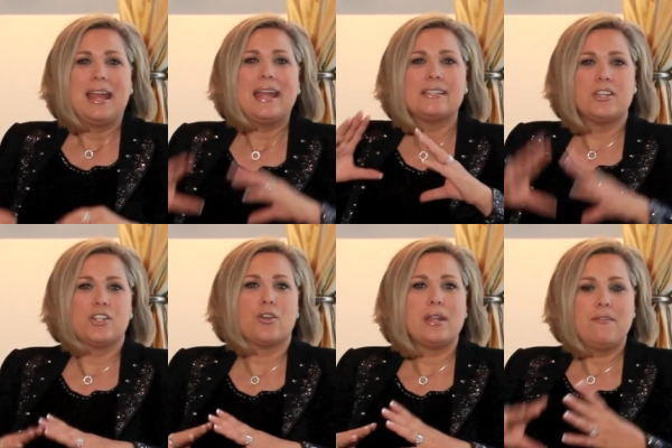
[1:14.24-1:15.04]
It's a
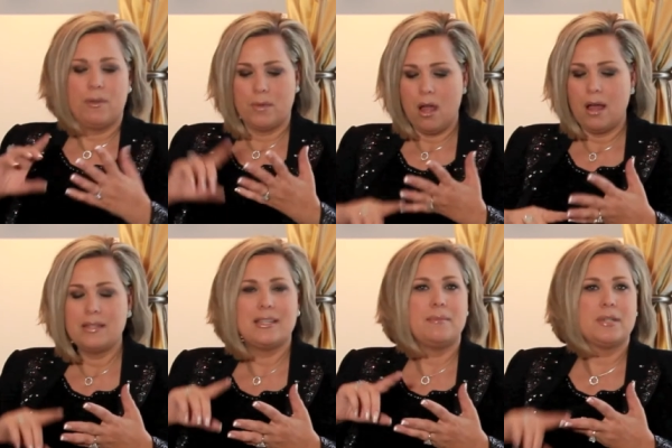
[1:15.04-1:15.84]
journey from
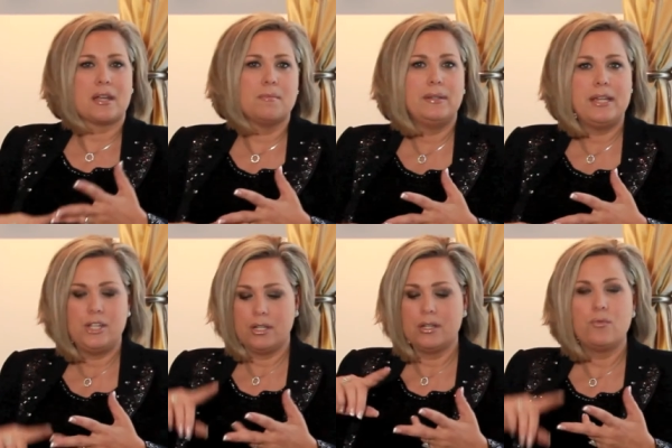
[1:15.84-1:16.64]
concept to
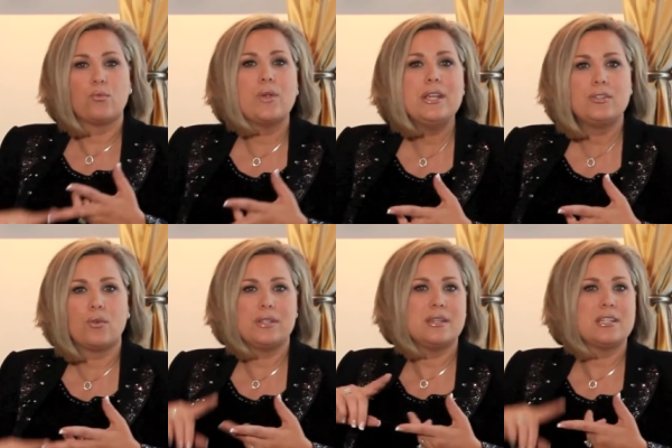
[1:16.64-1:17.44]
completion,
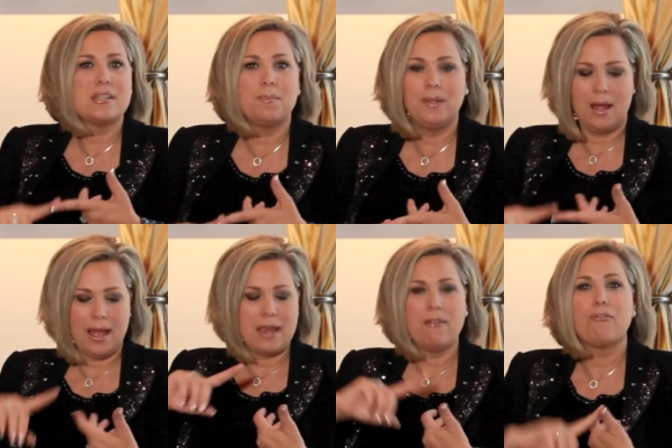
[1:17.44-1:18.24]
resources,
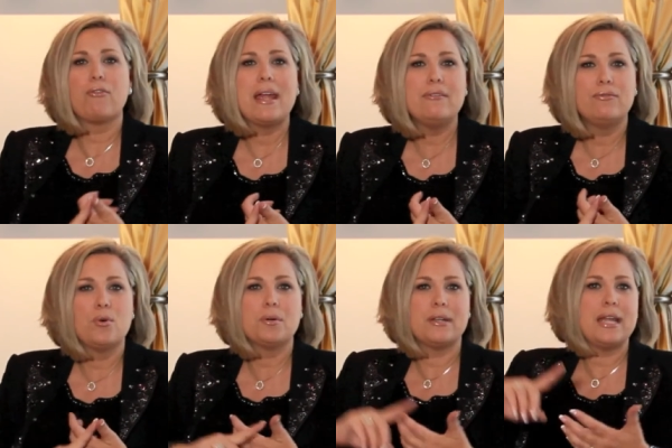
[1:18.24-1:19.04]
supplying, freight
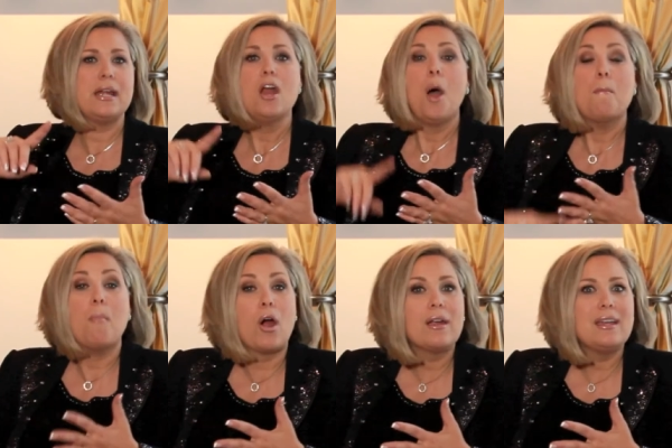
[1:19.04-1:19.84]
forwarding,
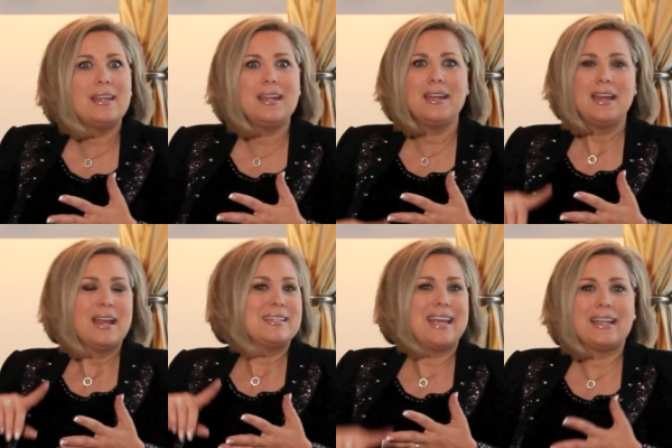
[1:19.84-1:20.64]
marketing,
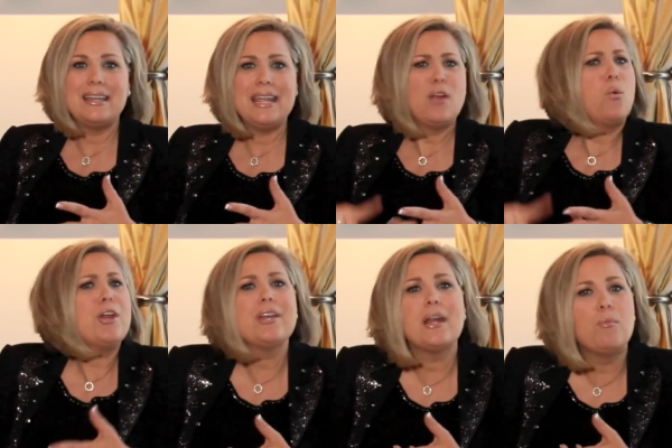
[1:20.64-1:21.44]
technique. Where are
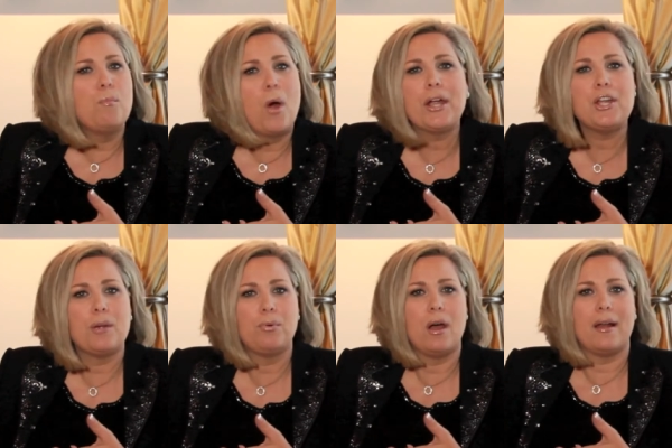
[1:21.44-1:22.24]
you going to market your
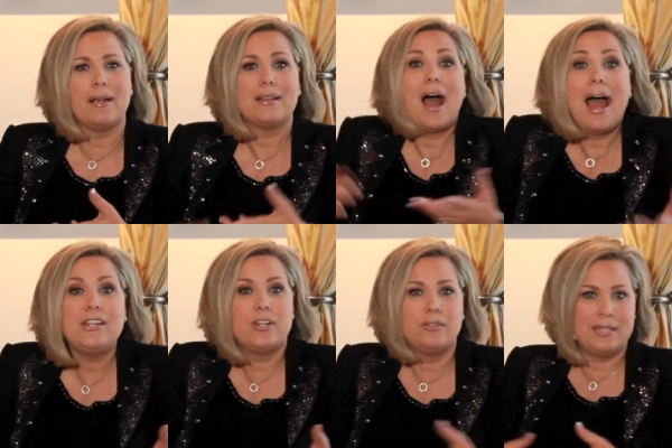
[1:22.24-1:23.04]
product? I
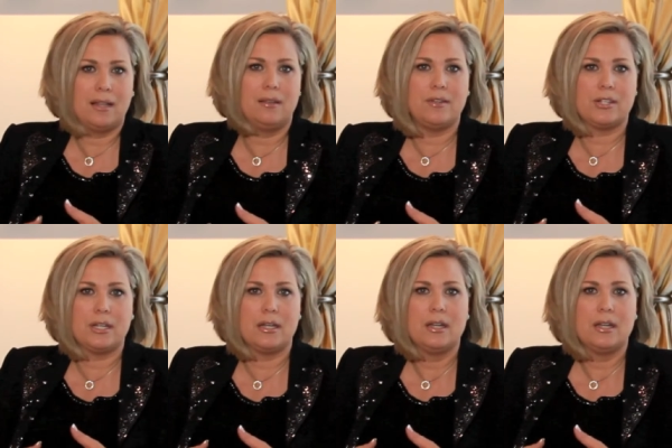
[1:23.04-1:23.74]
chose television.